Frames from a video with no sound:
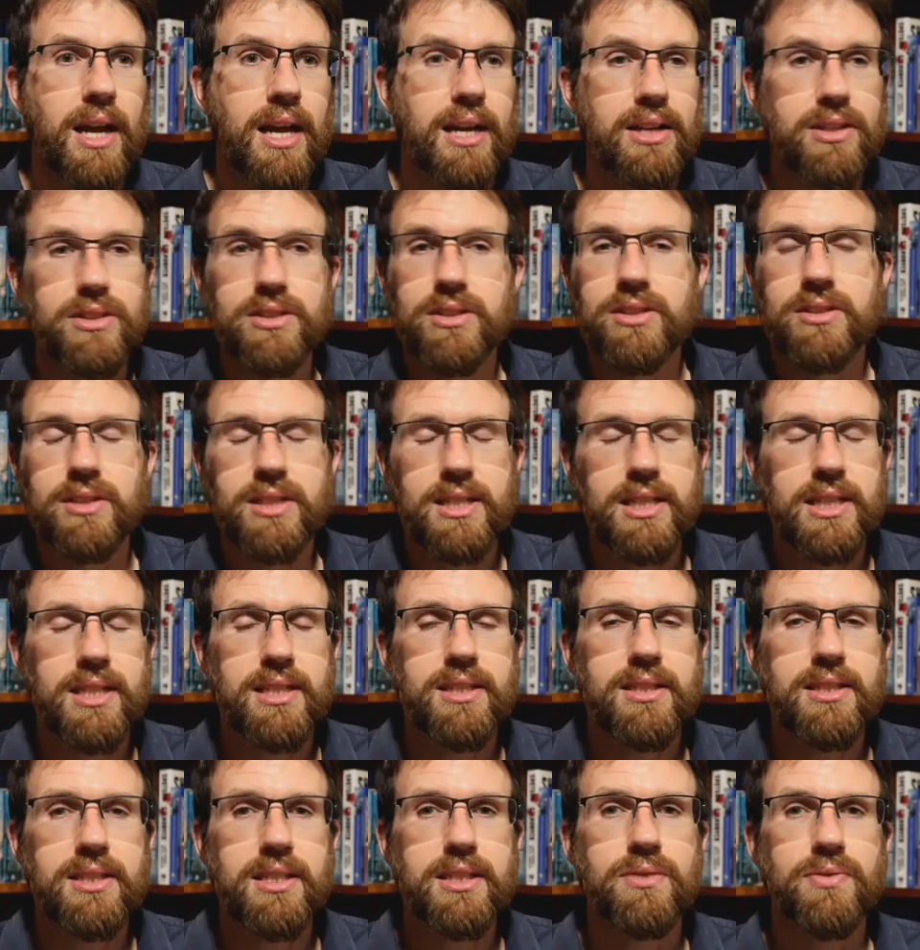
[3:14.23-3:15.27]
And
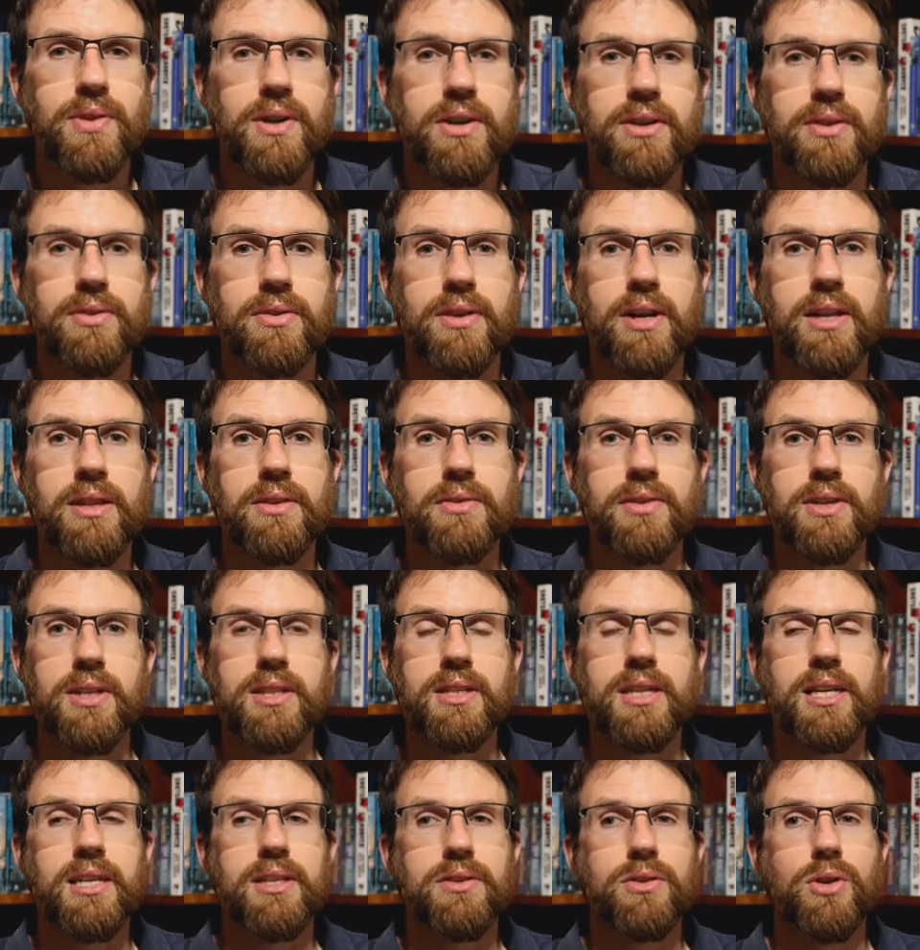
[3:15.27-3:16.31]
she's very relevant,
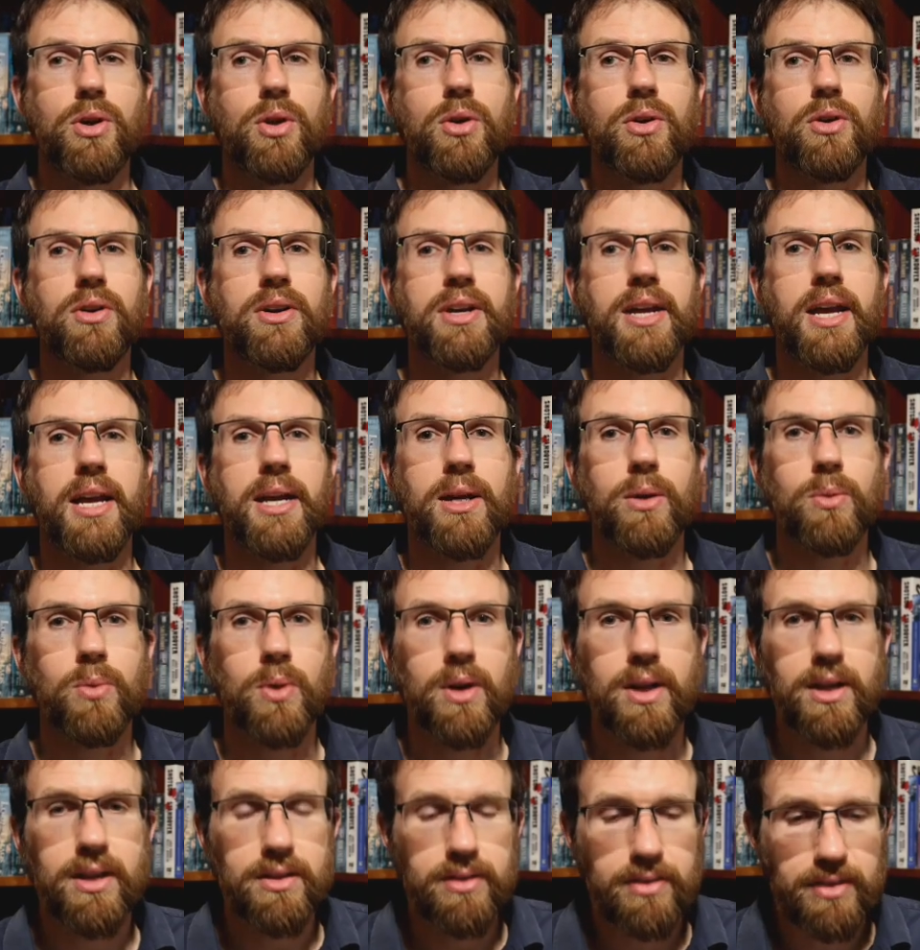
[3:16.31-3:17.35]
and her and
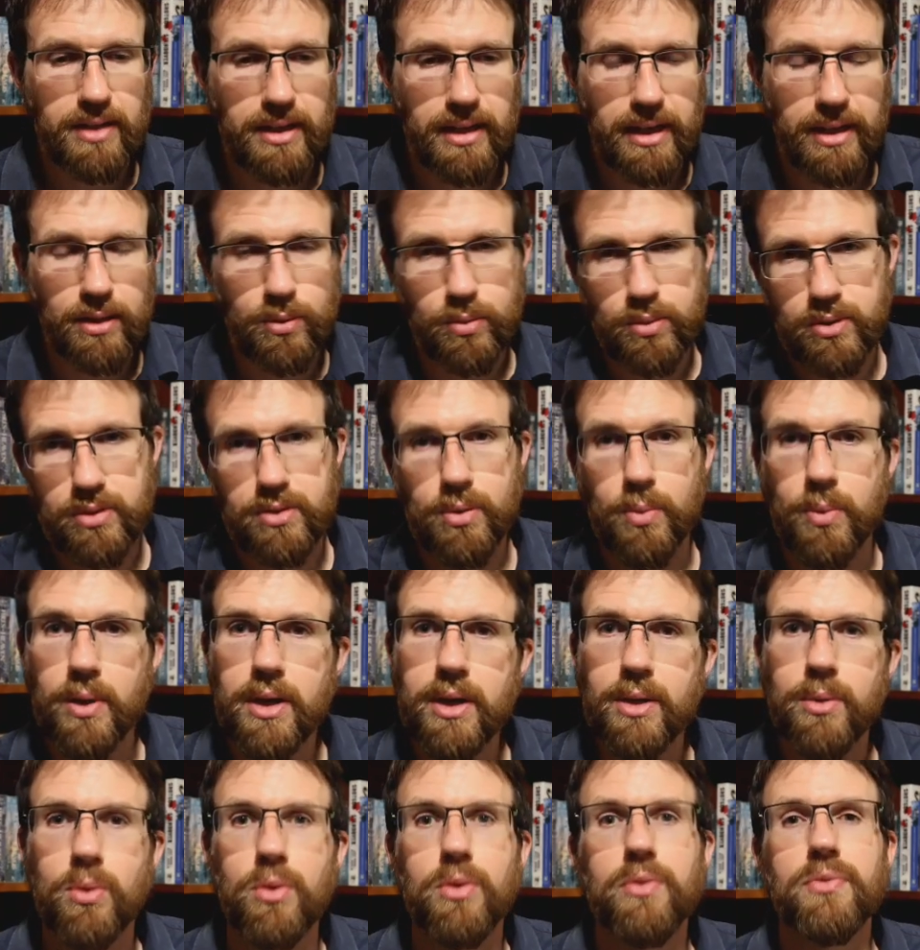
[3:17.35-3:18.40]
Angwar's the
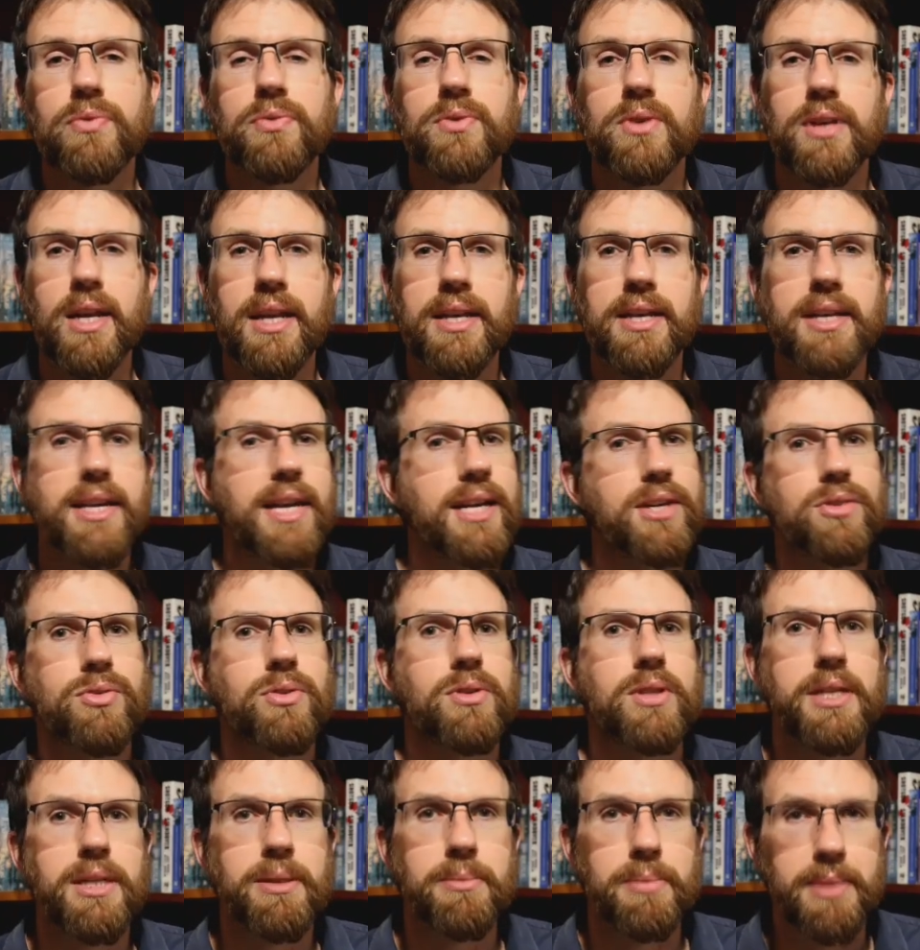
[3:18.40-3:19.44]
werewolf, are
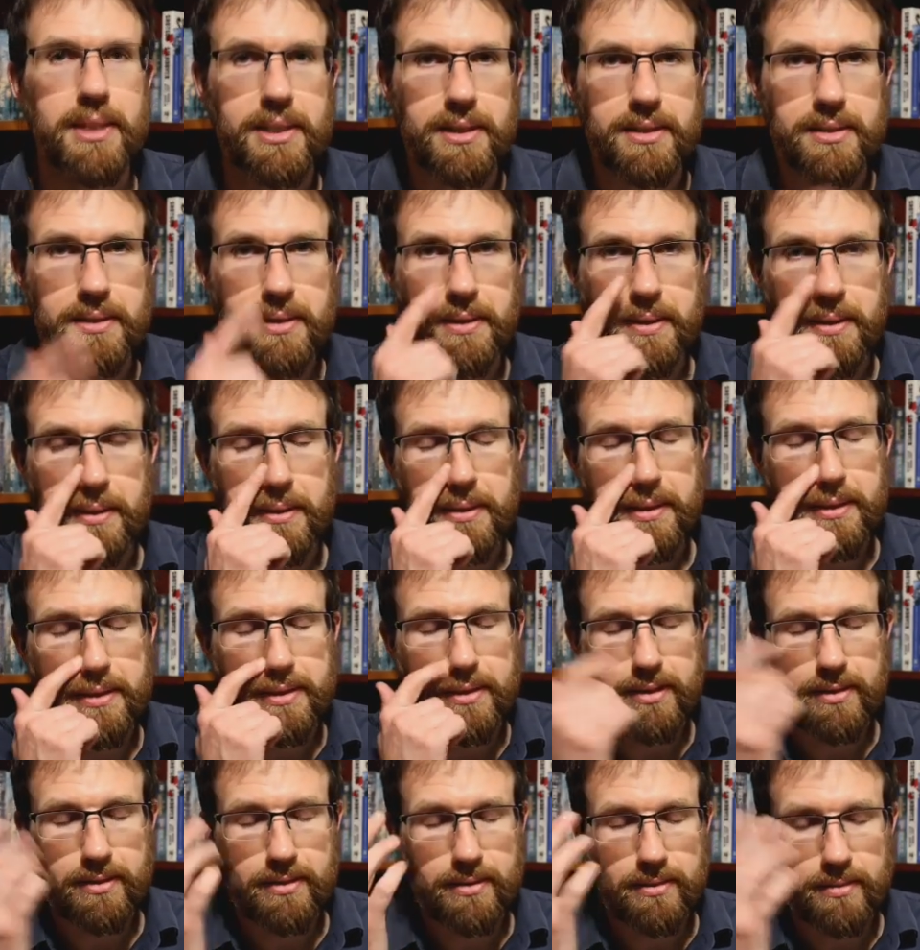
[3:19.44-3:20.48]
natural enemies,
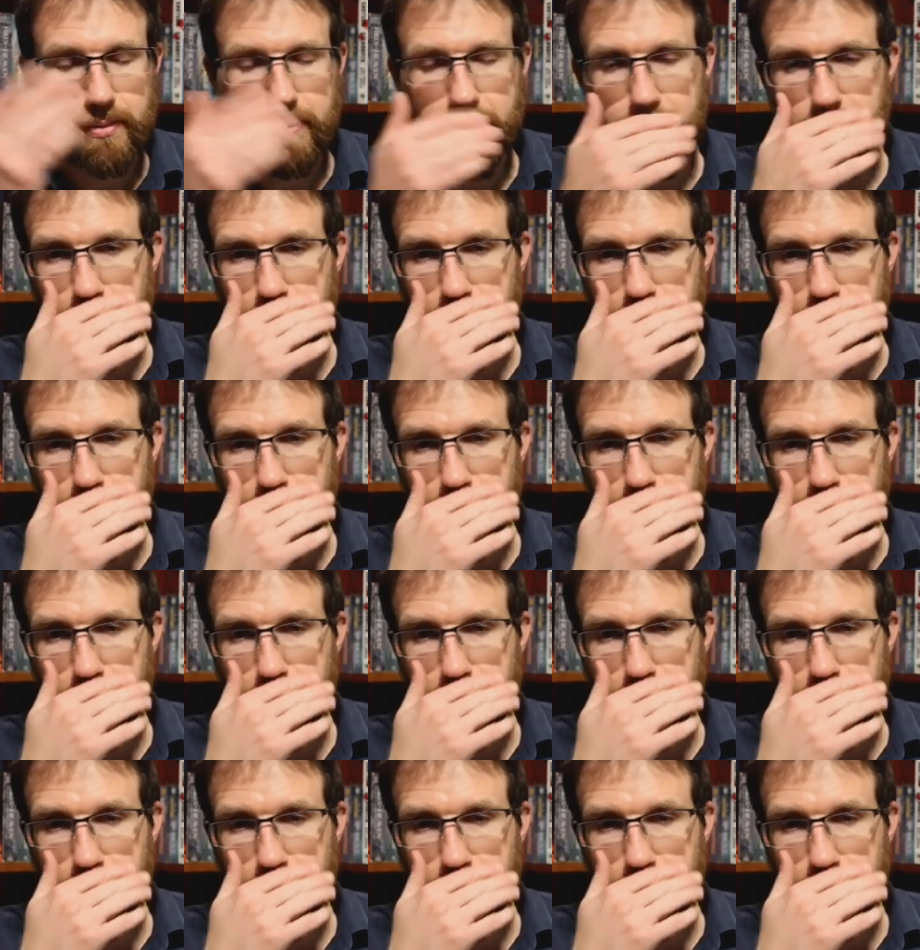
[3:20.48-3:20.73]
that's